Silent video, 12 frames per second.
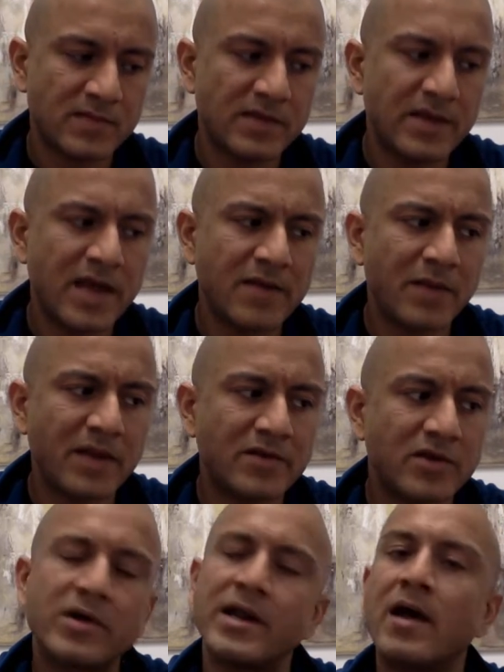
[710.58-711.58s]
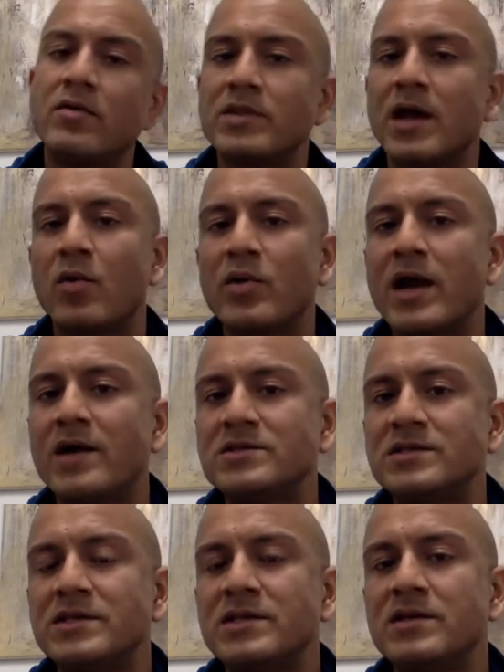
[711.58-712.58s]
yeah, it might turn out that we
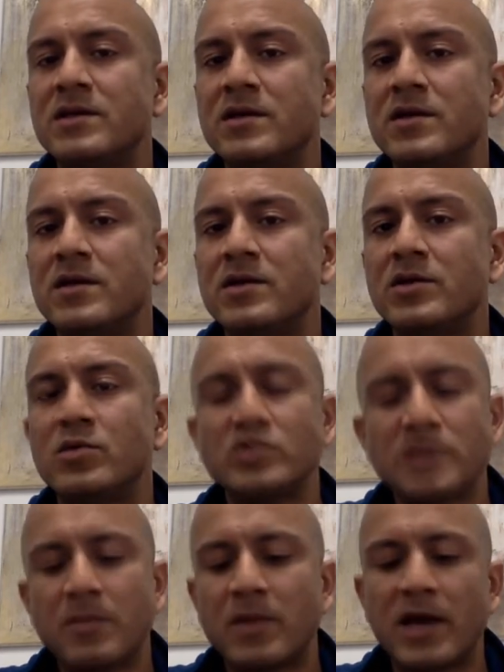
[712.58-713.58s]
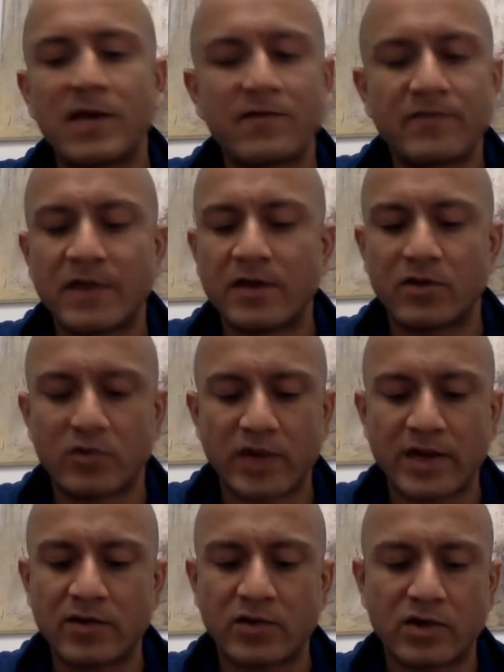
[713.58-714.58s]
actually do some kind of fake
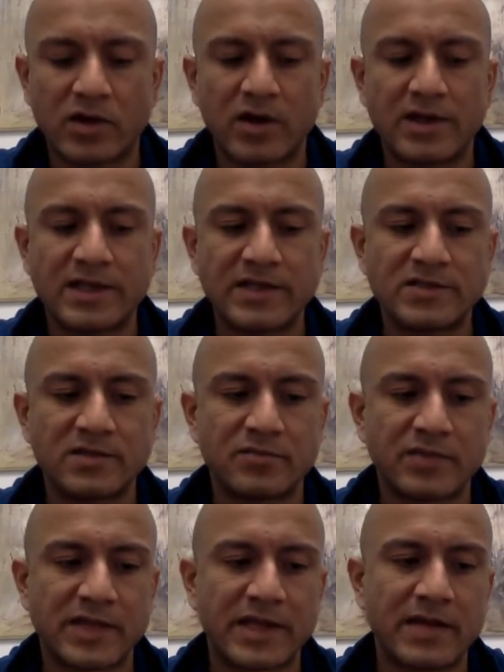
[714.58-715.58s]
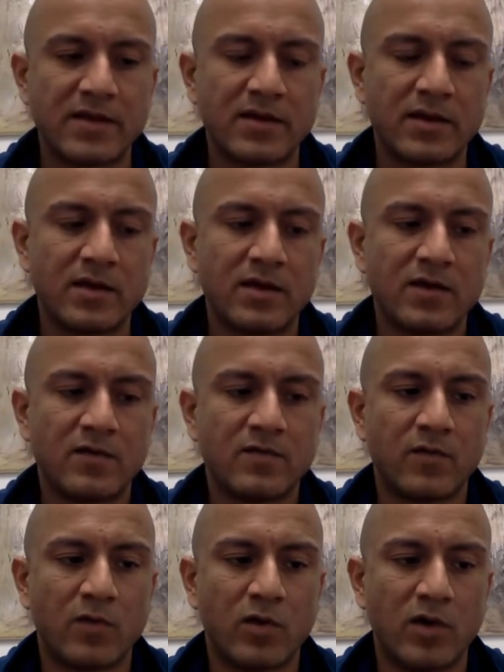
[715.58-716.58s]
grid or Cartesian plane
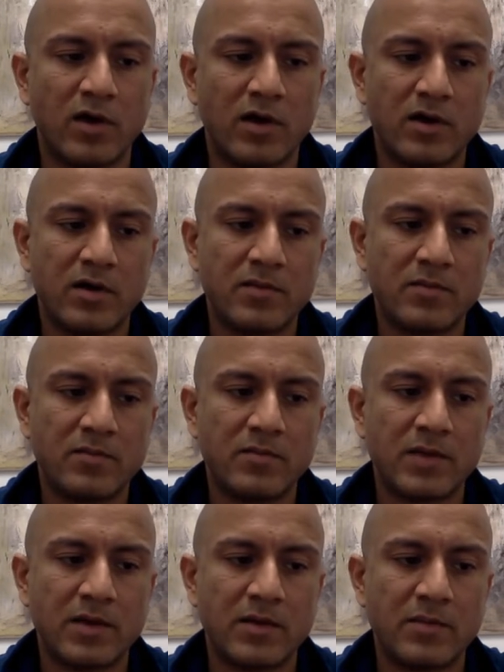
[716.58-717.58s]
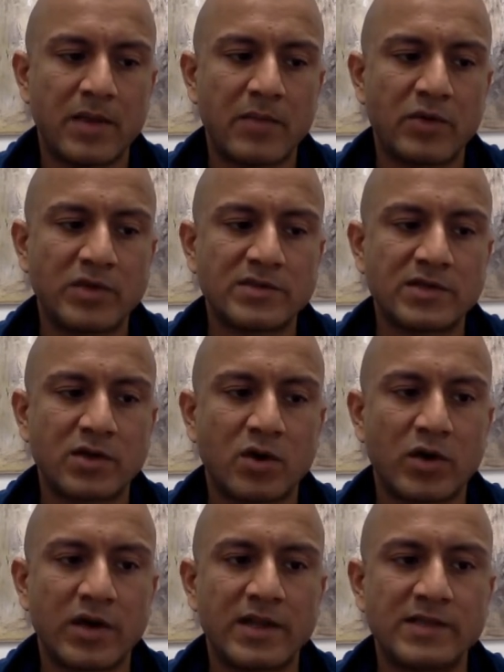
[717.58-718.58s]
for memories
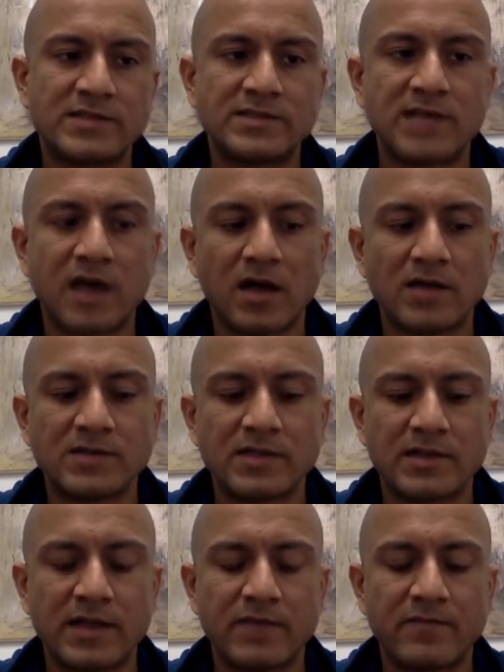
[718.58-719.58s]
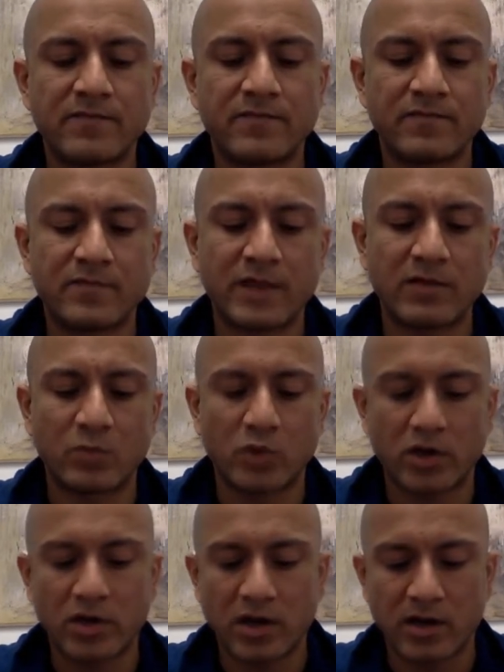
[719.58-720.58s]
encoded in cells, and then
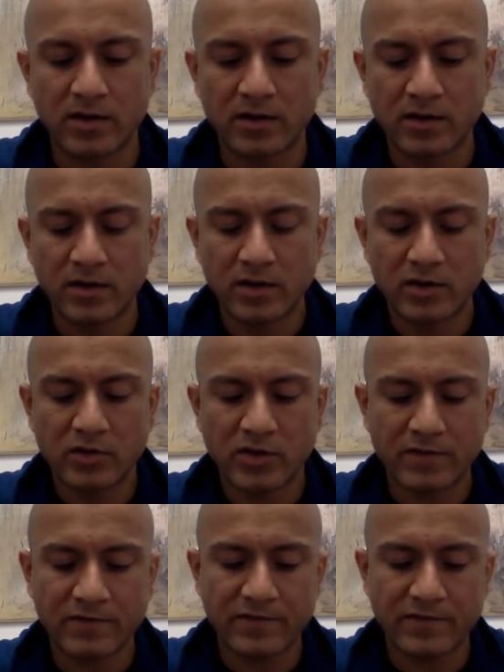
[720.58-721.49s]
work on trying to